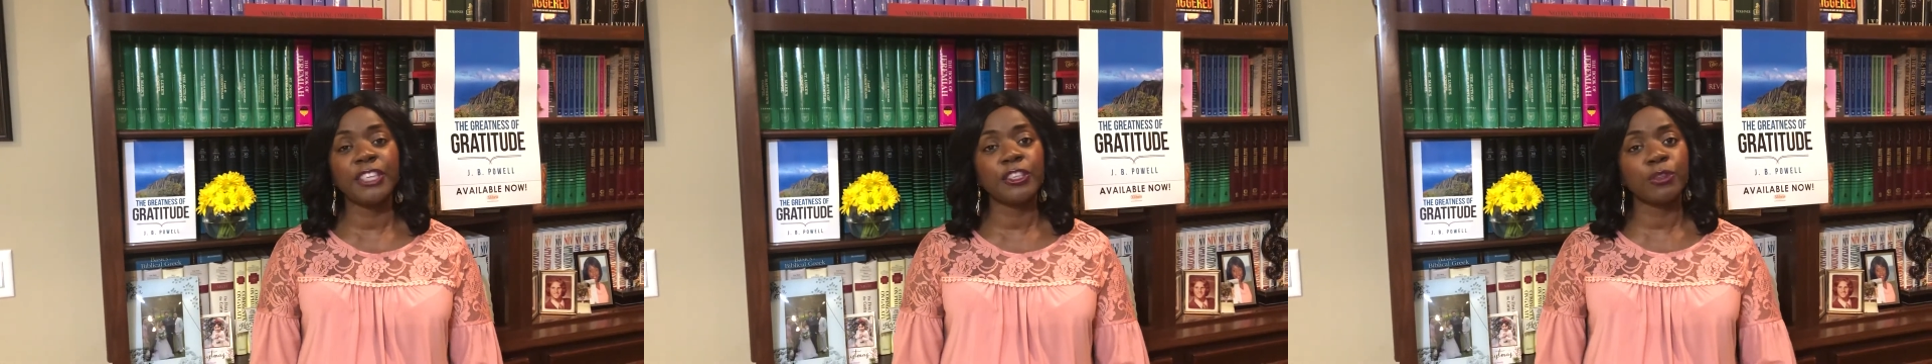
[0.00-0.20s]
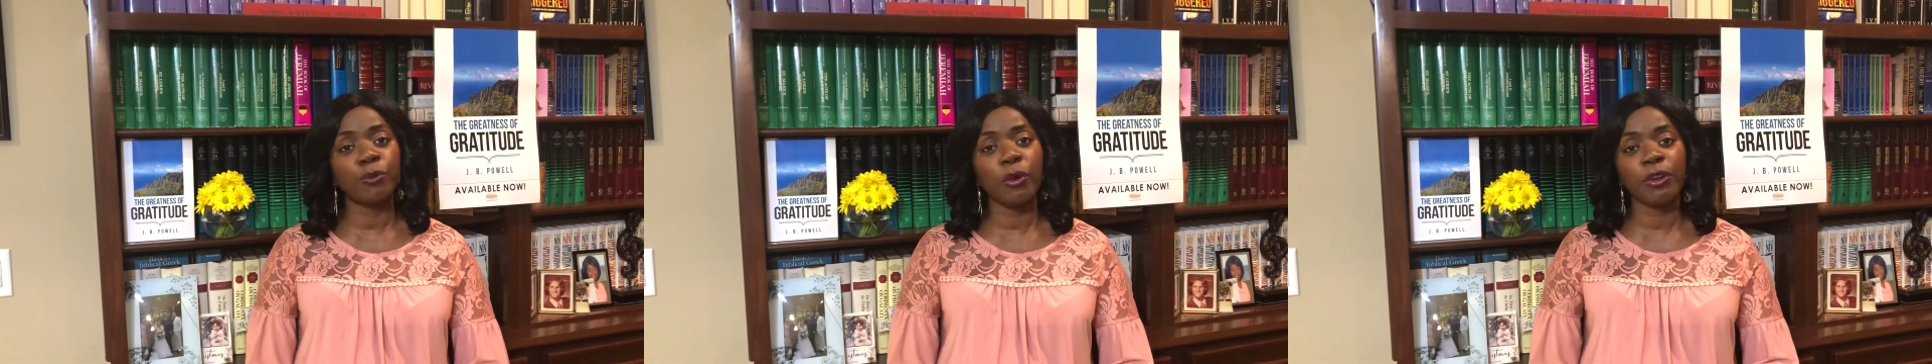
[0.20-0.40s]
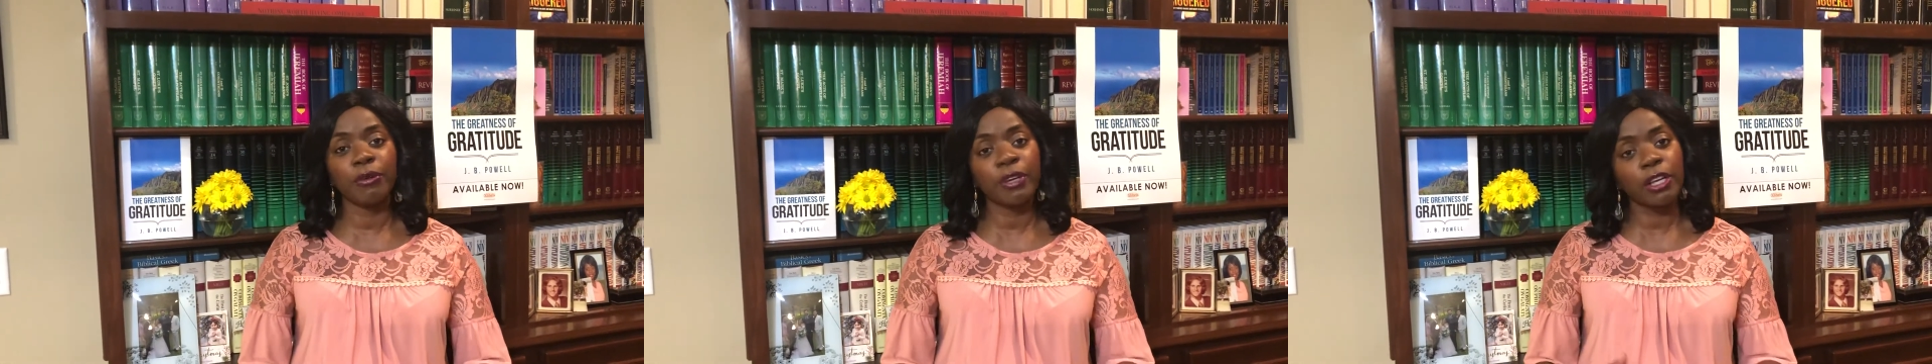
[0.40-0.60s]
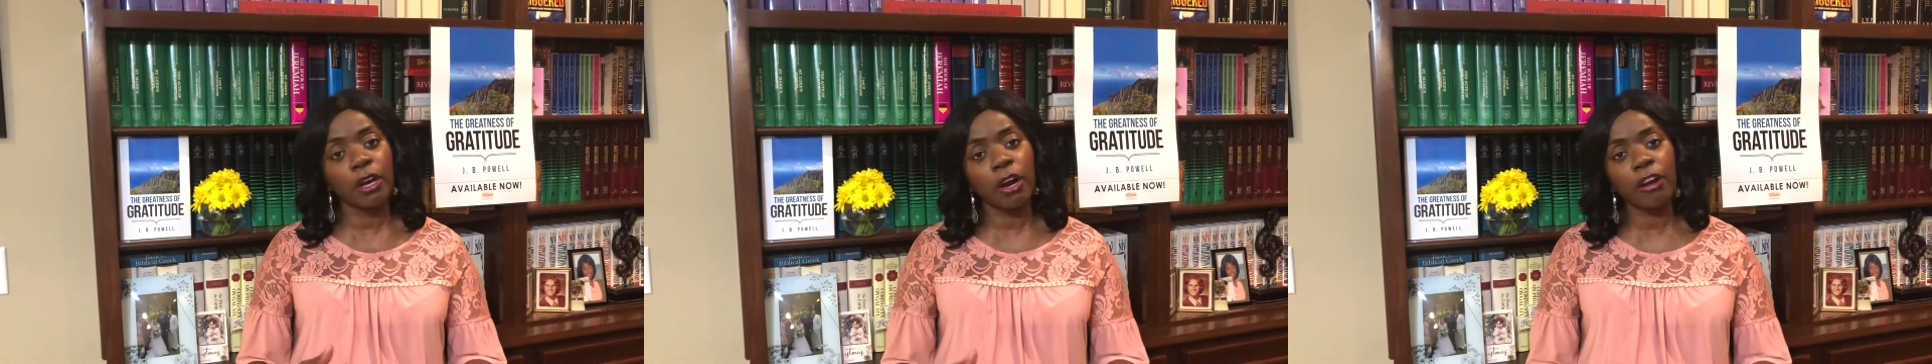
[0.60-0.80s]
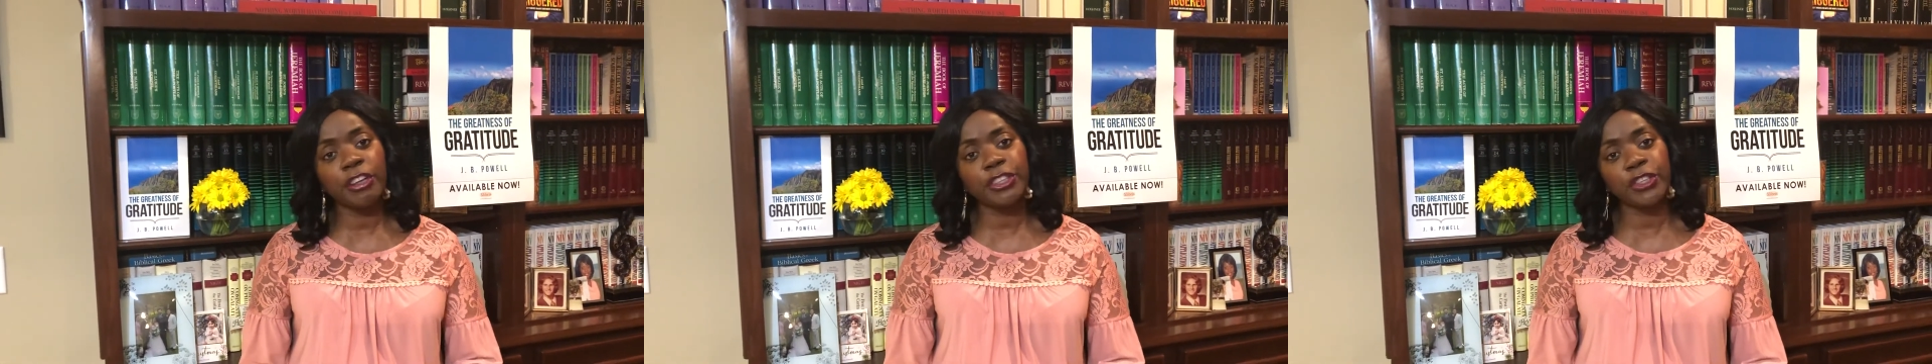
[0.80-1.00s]
just want to
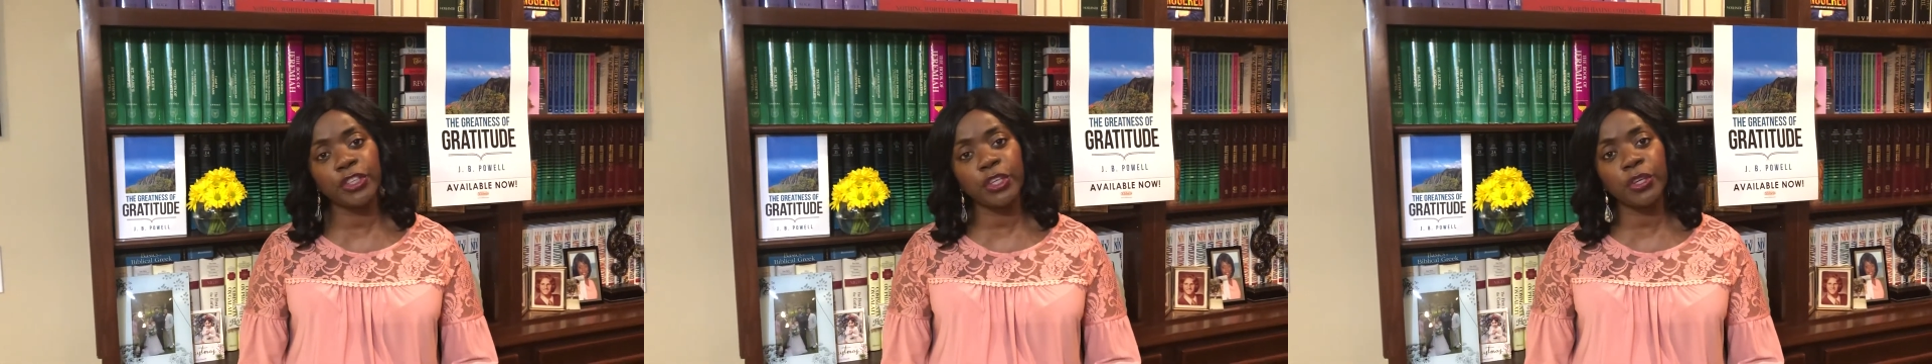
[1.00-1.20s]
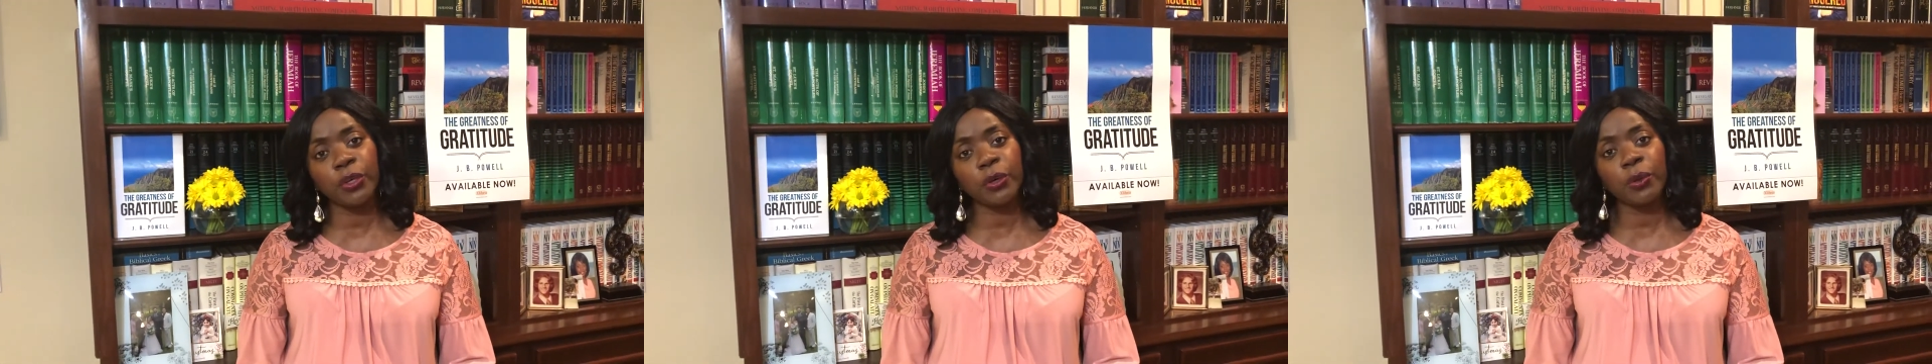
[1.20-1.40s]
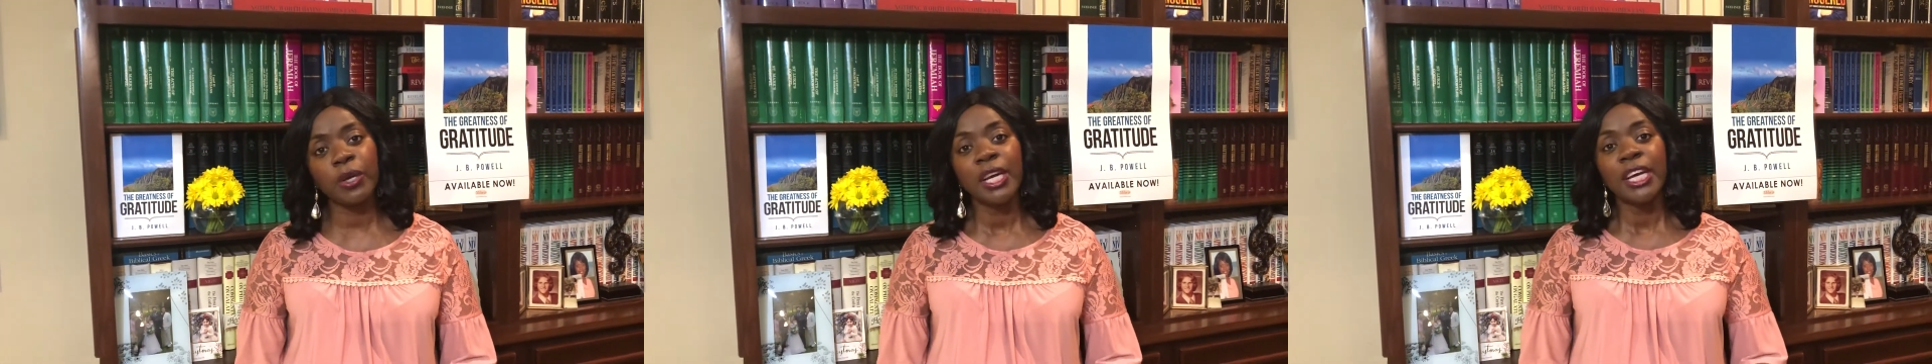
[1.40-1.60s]
encourage you